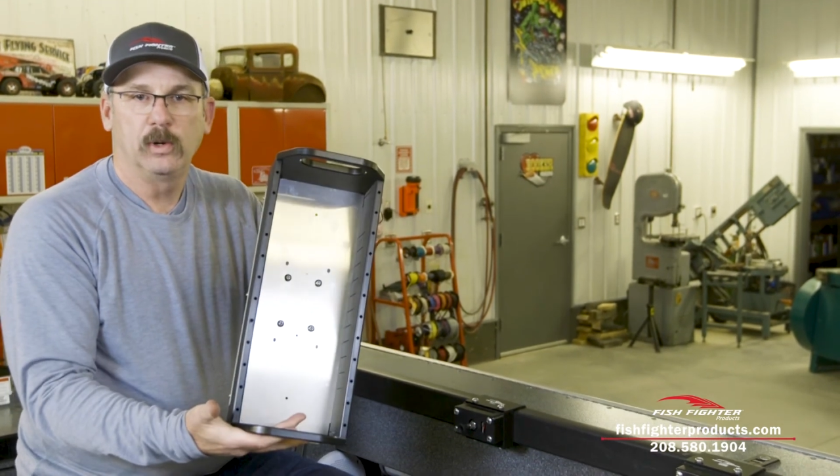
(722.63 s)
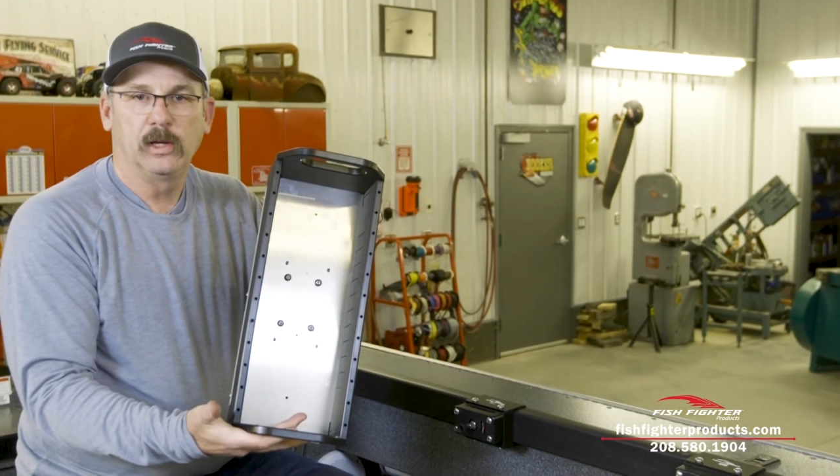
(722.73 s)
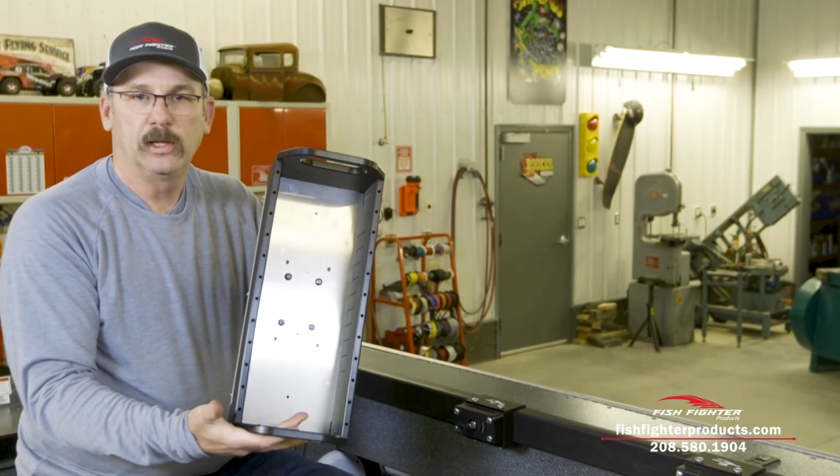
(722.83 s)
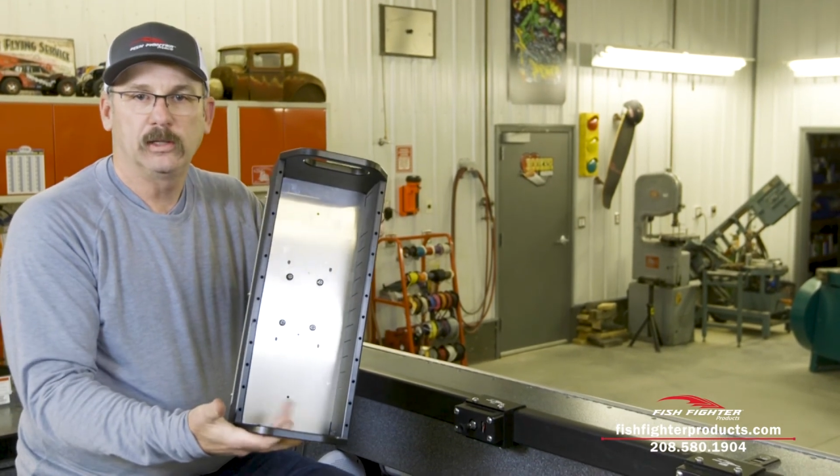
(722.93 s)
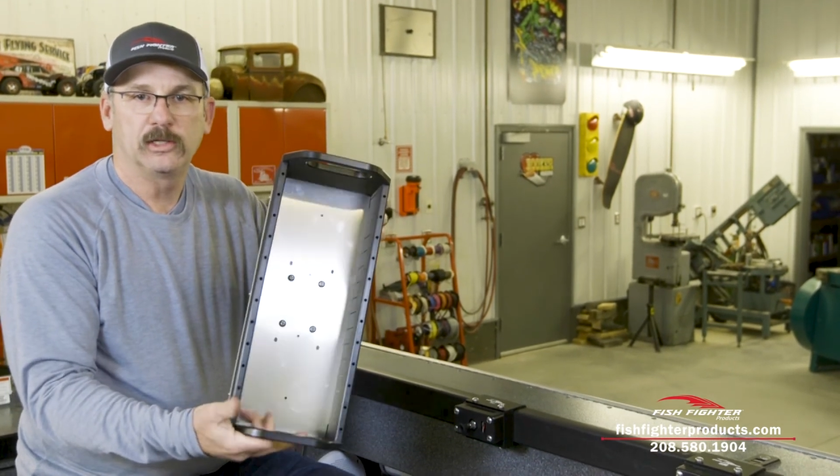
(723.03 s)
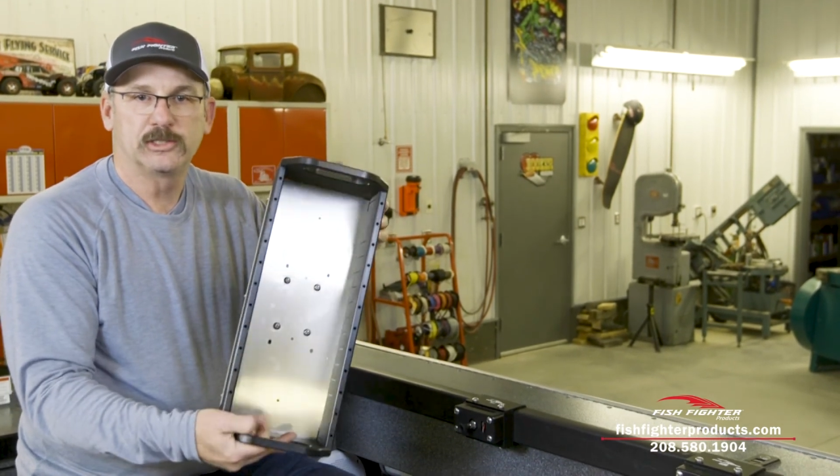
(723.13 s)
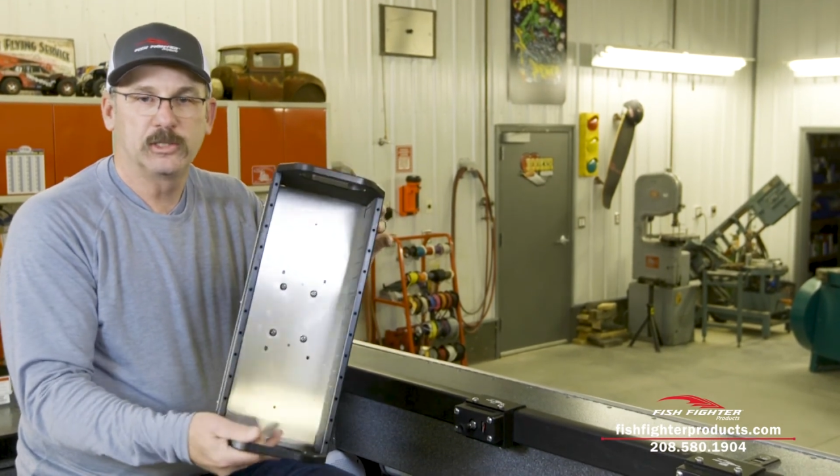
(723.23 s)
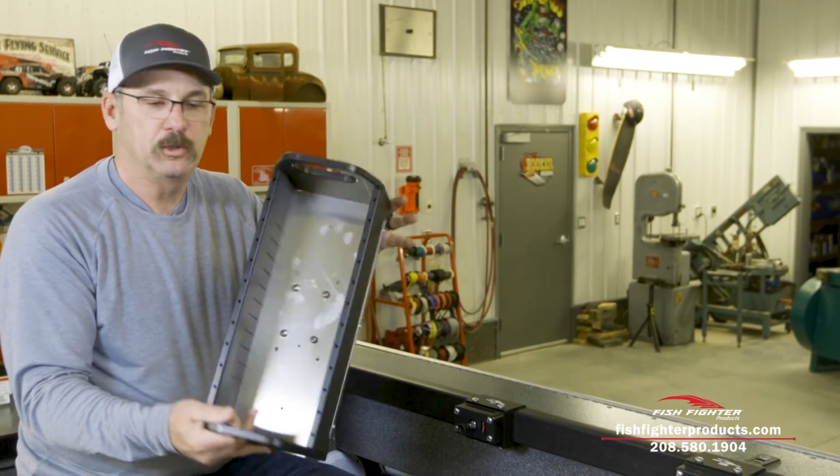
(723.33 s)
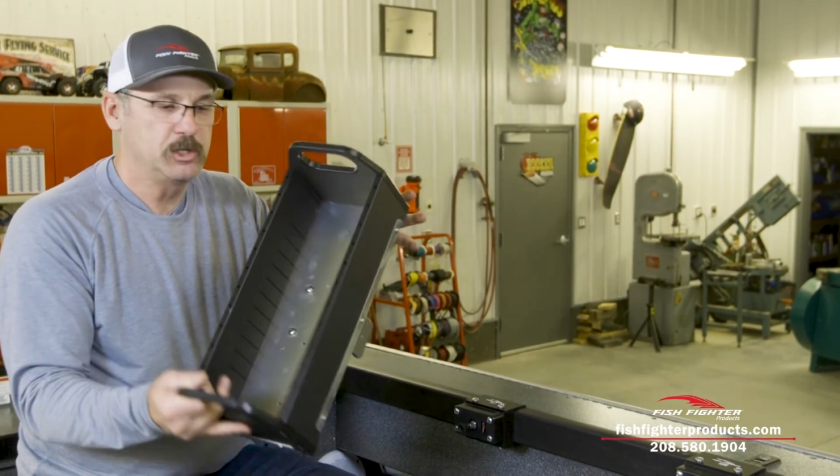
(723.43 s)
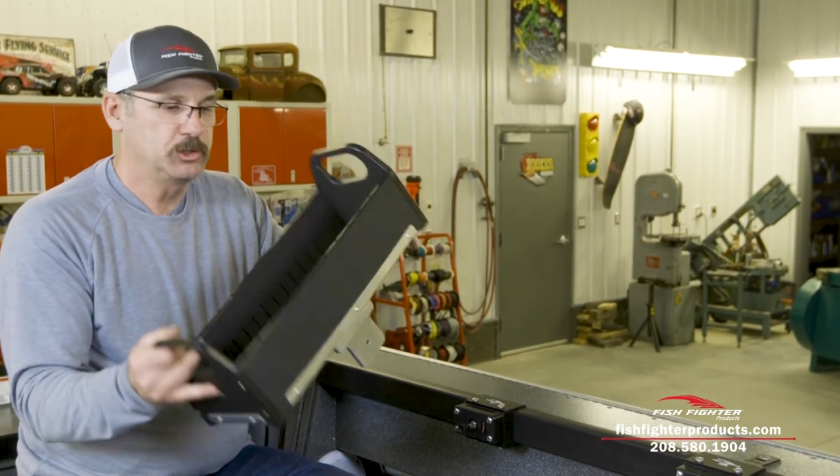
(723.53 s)
Relentless
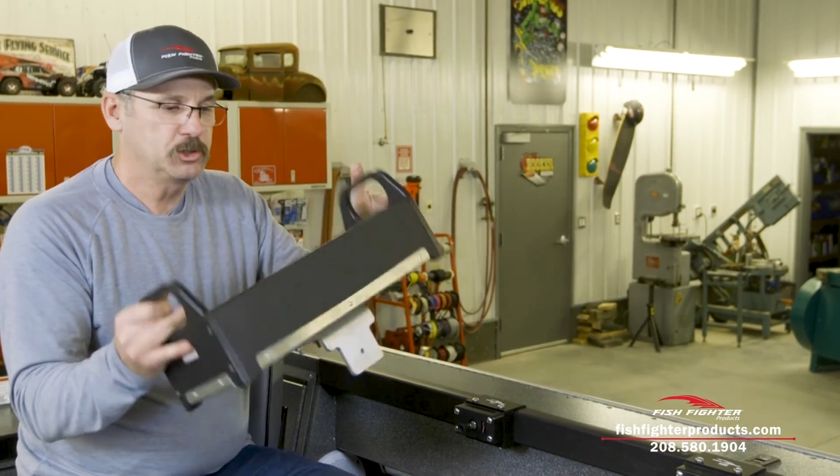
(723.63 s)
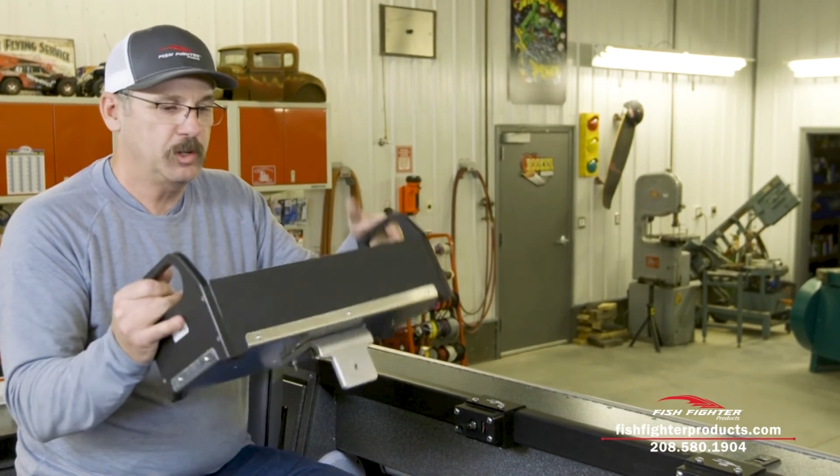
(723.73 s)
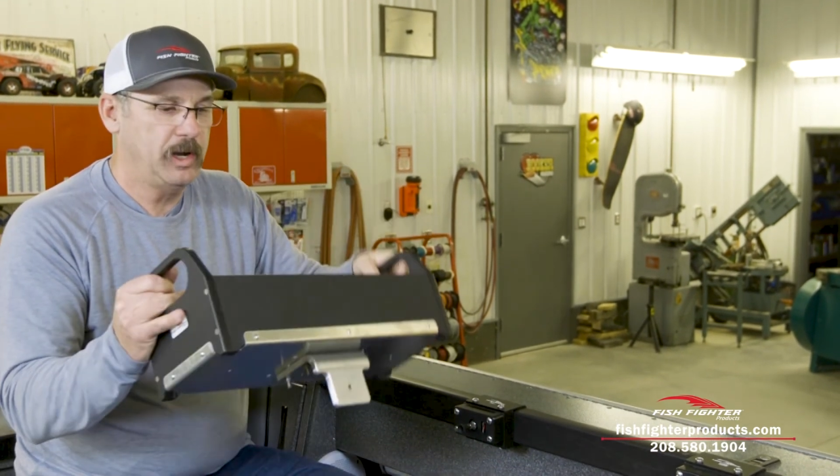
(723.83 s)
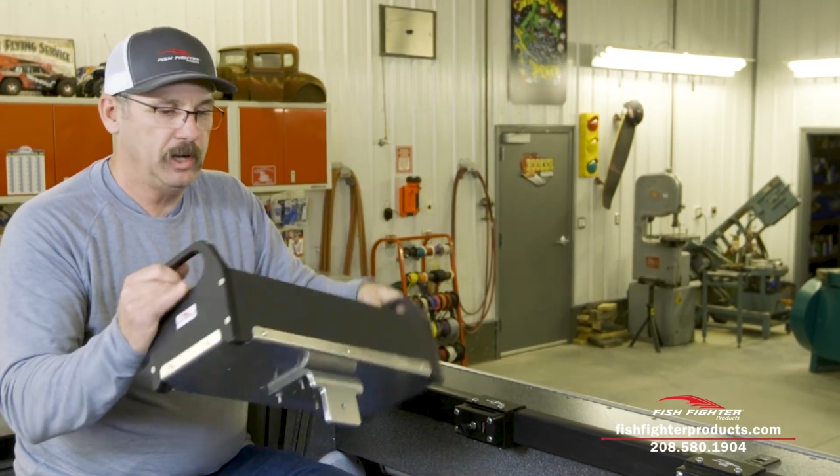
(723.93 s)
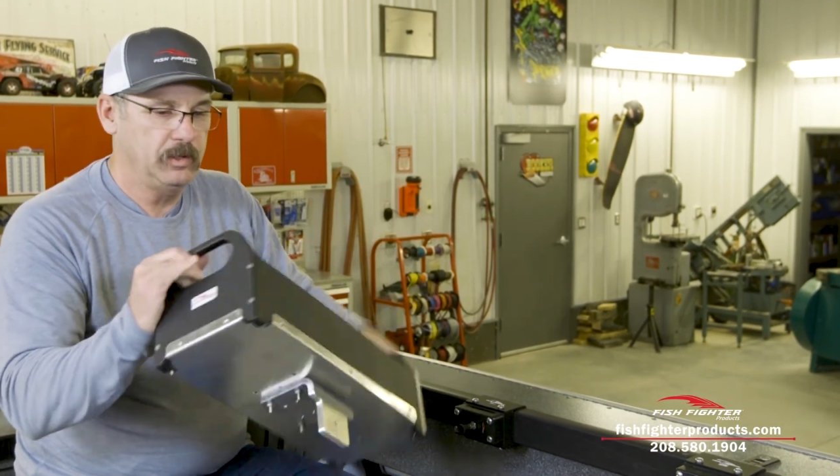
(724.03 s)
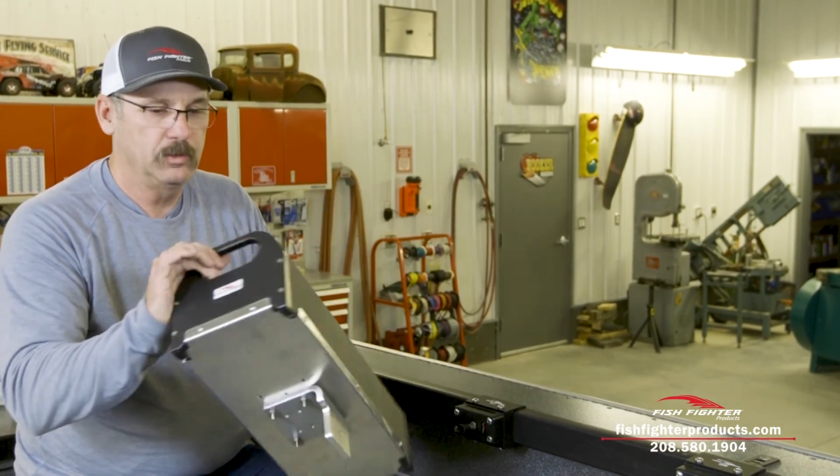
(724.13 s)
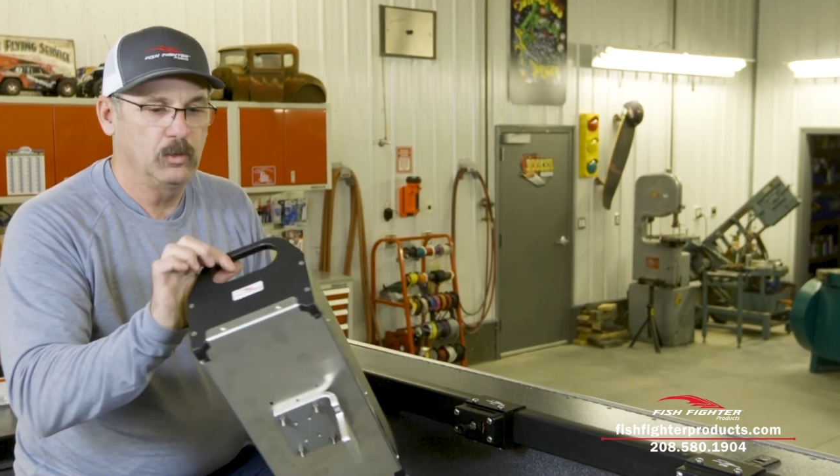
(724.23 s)
series tray,